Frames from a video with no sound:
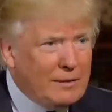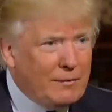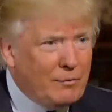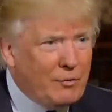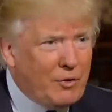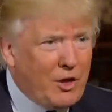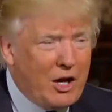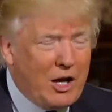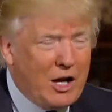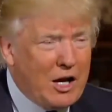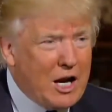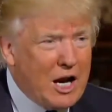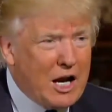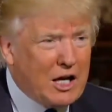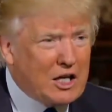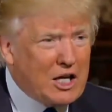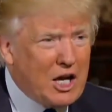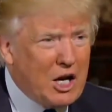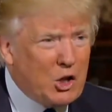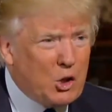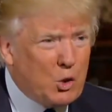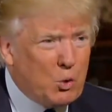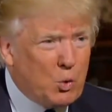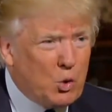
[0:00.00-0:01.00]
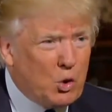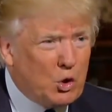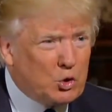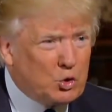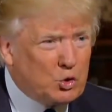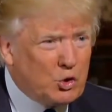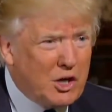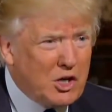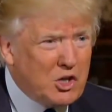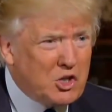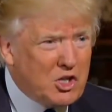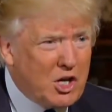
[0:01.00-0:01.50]
They didn't knock down the World
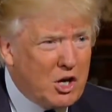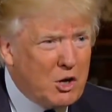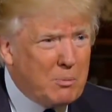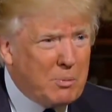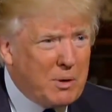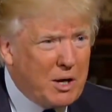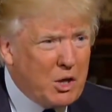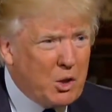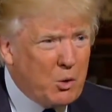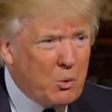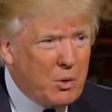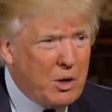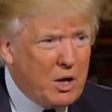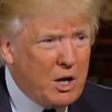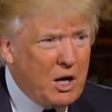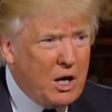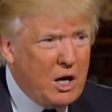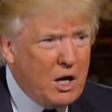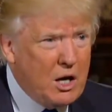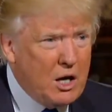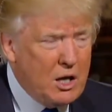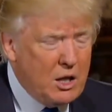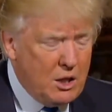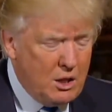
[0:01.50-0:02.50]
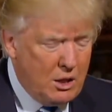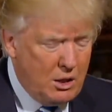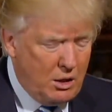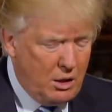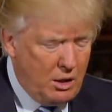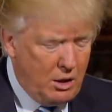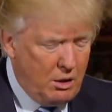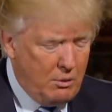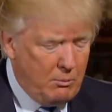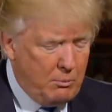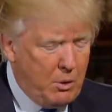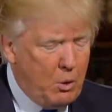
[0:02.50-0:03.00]
Trade Center, by the way.
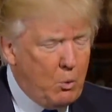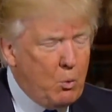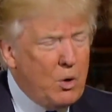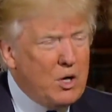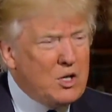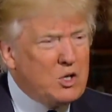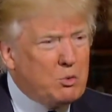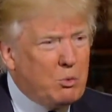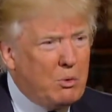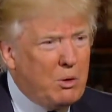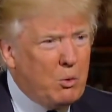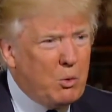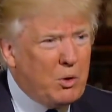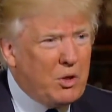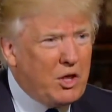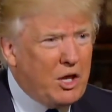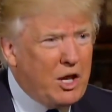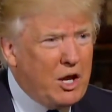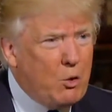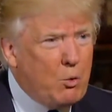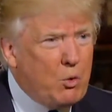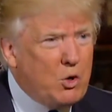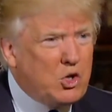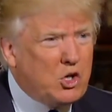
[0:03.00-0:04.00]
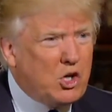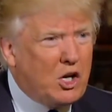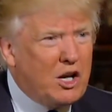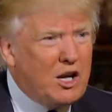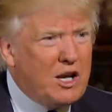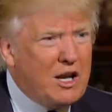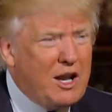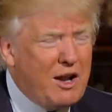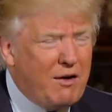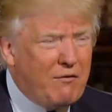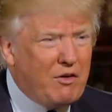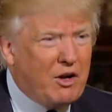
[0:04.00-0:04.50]
But once we were there, we should have
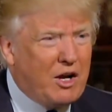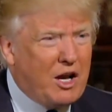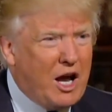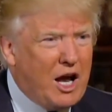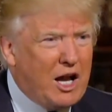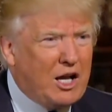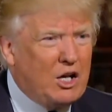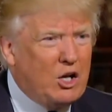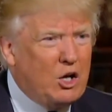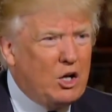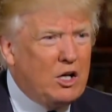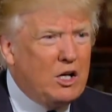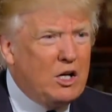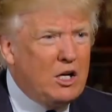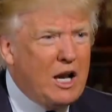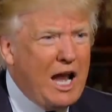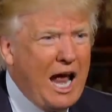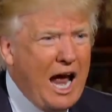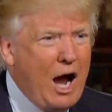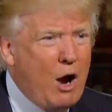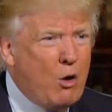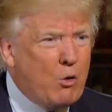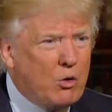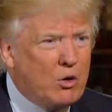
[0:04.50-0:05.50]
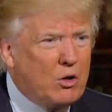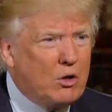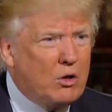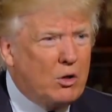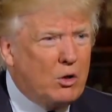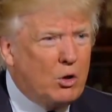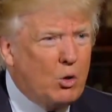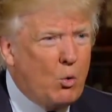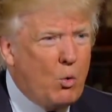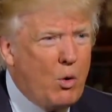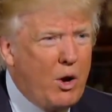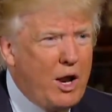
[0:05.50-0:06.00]
never gotten out
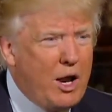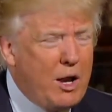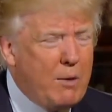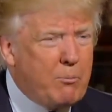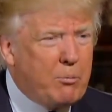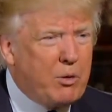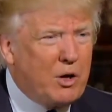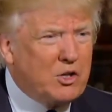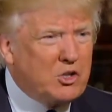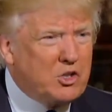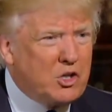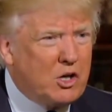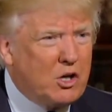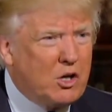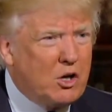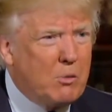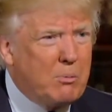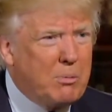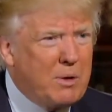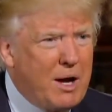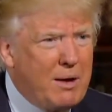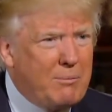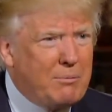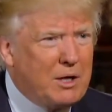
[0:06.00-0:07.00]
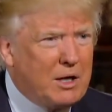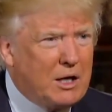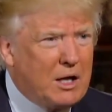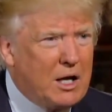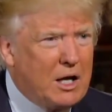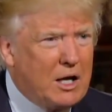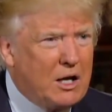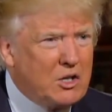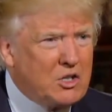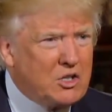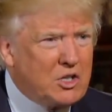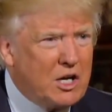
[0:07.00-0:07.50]
the way President Obama
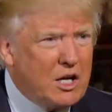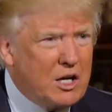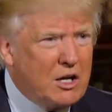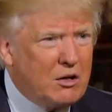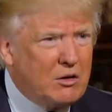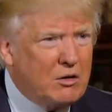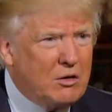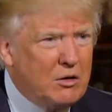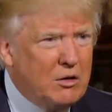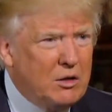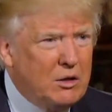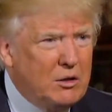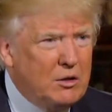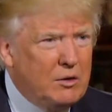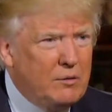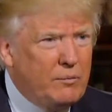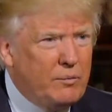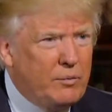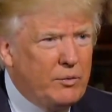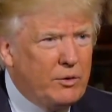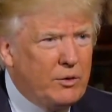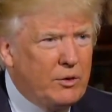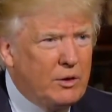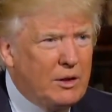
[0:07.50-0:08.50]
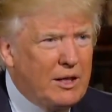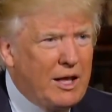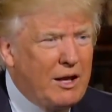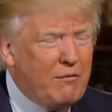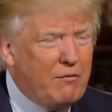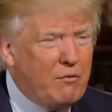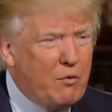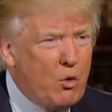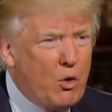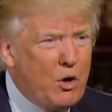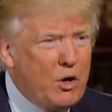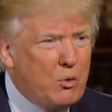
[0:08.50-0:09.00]
got us out. That
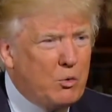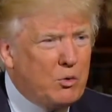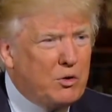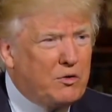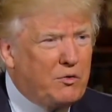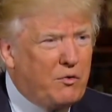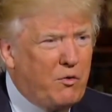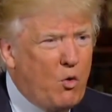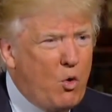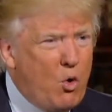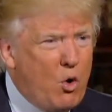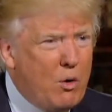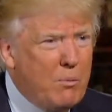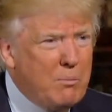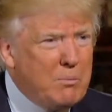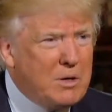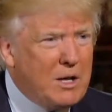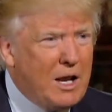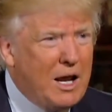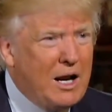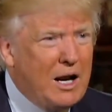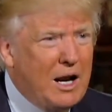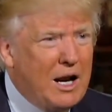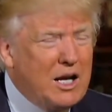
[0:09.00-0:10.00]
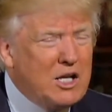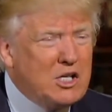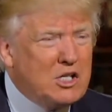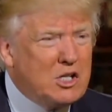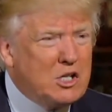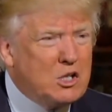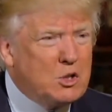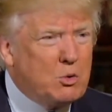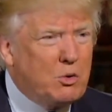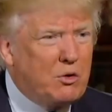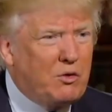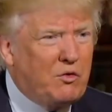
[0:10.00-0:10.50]
void was formed and
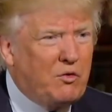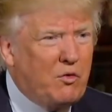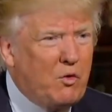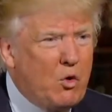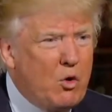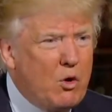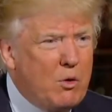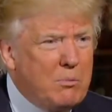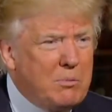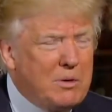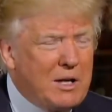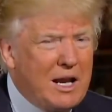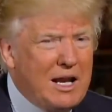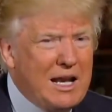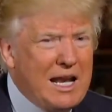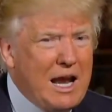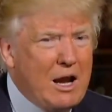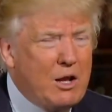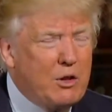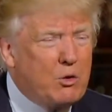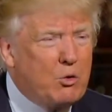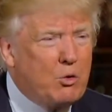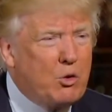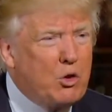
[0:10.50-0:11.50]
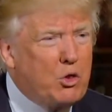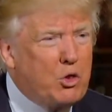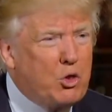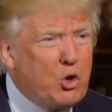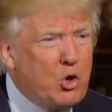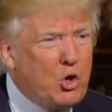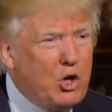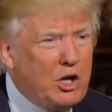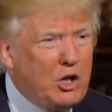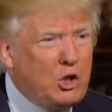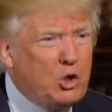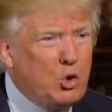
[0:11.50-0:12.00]
ISIS was formed, and now they're in
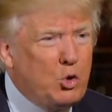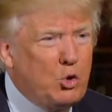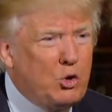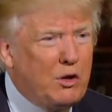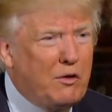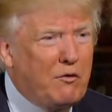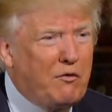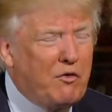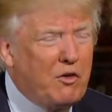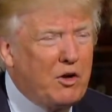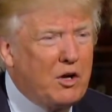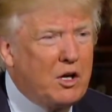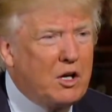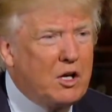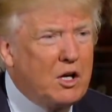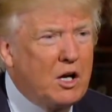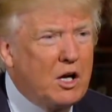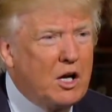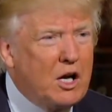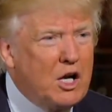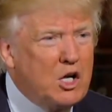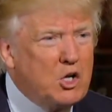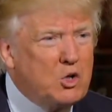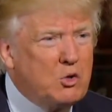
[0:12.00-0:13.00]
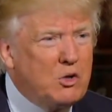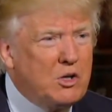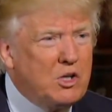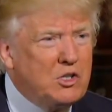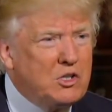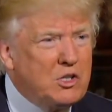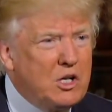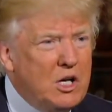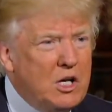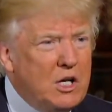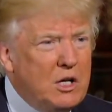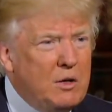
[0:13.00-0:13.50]
32 different countries.